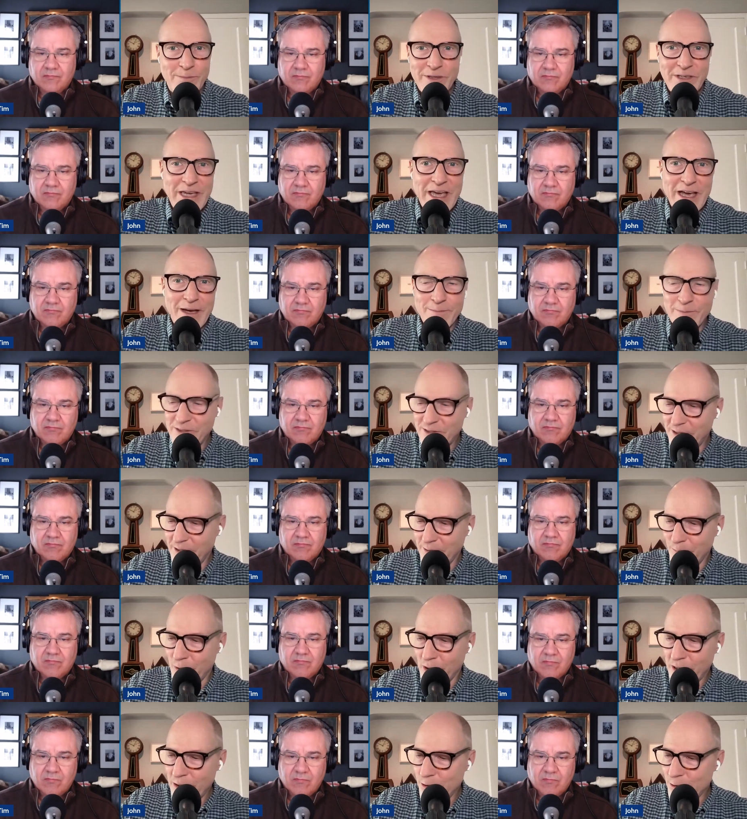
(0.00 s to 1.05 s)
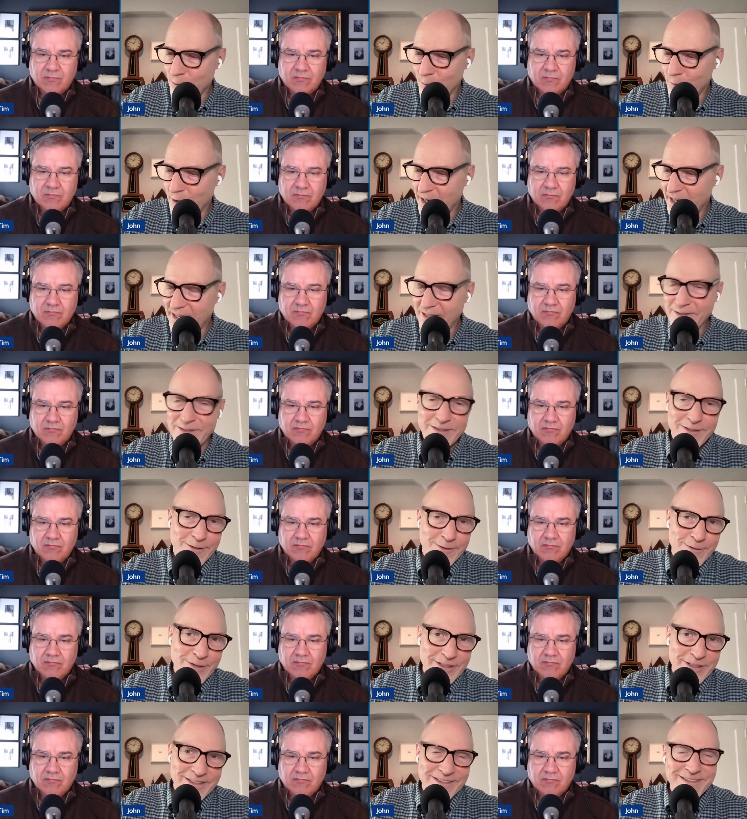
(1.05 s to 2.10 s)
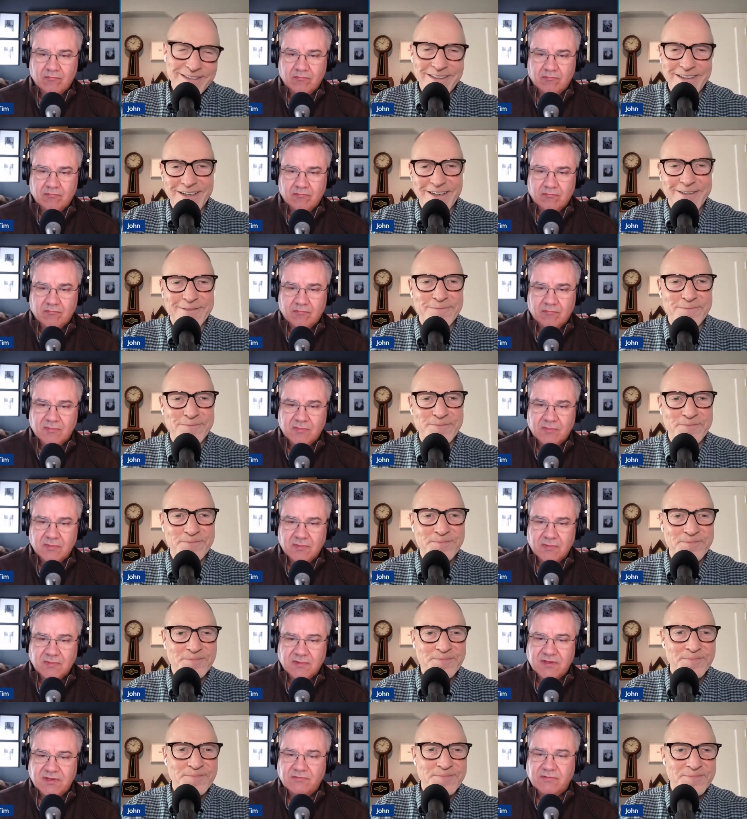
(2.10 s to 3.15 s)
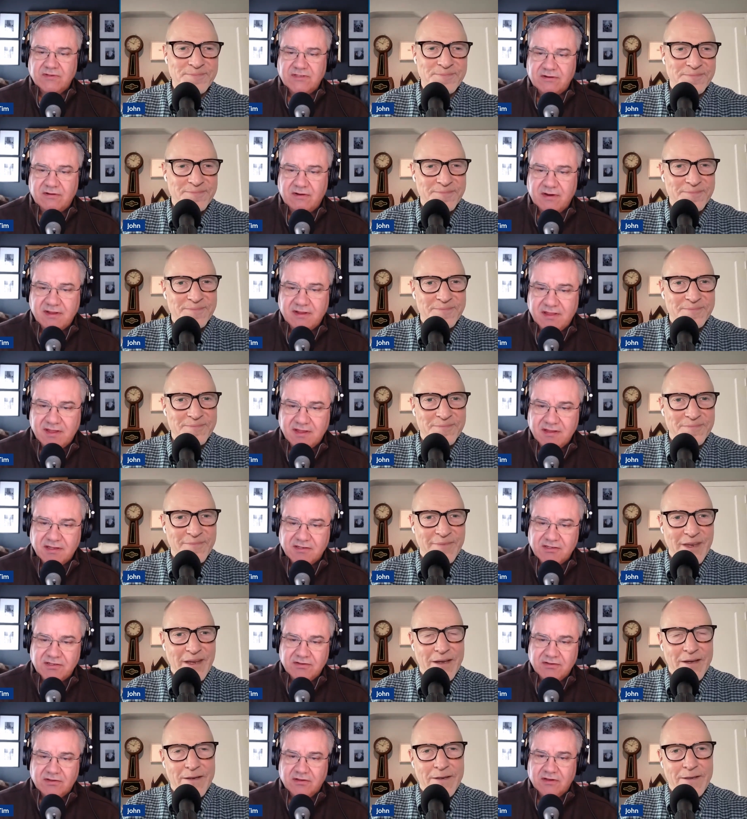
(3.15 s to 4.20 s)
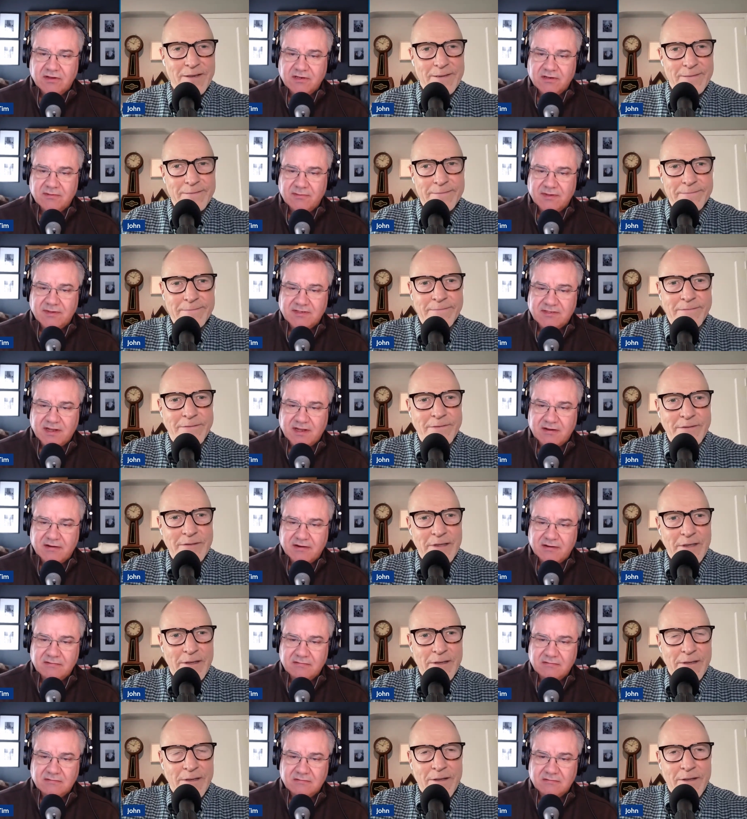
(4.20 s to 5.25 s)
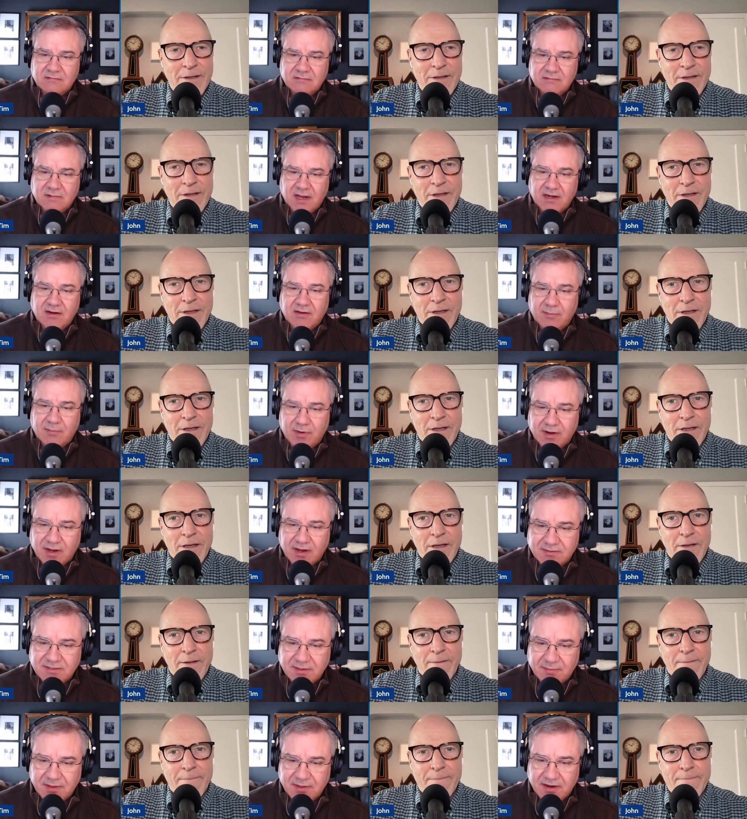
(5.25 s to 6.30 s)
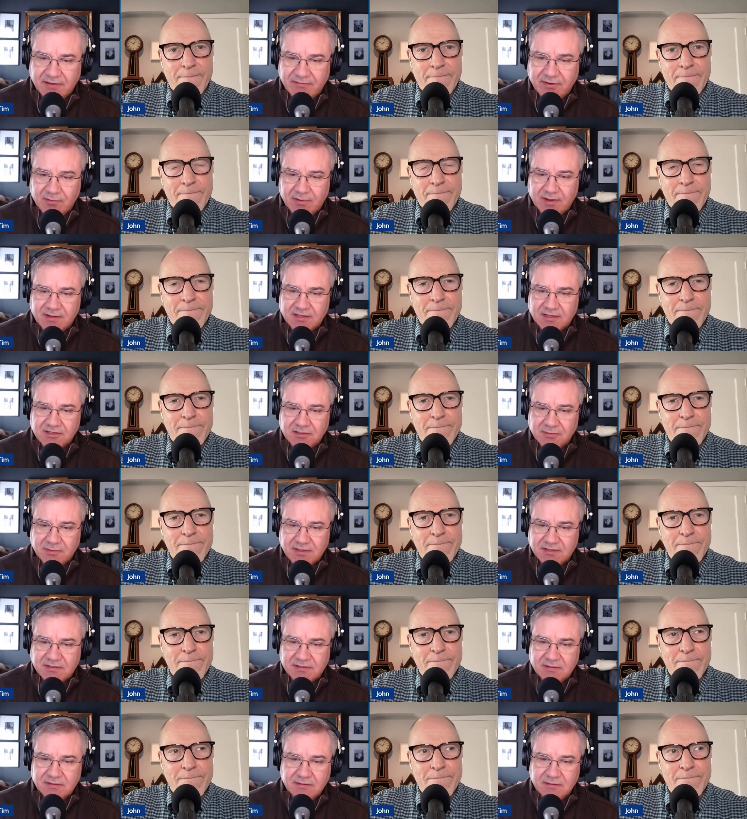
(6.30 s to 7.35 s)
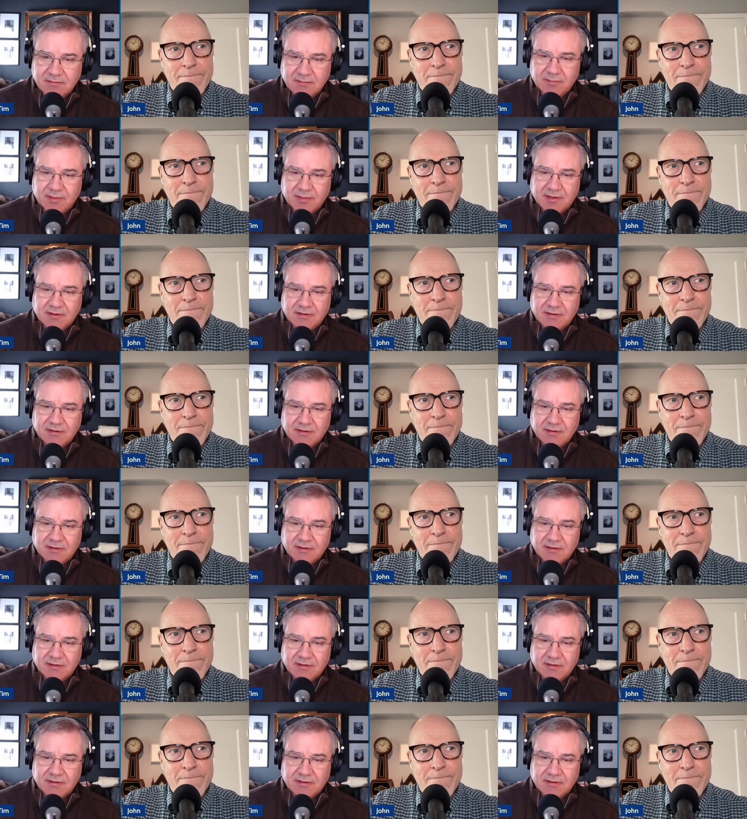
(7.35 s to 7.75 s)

Speaker 1: happens and breaks your way. So
Speaker 2: it's, yeah. Did, was there anything that you thought you missed out on? I know I bring up something every week that you missed, but